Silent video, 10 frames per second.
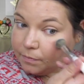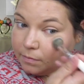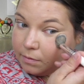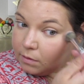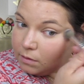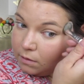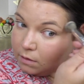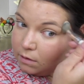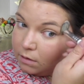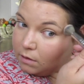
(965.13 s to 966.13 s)

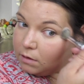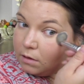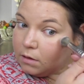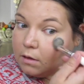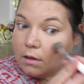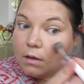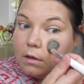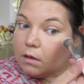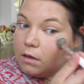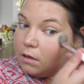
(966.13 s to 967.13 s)

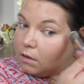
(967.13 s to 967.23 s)
(silence)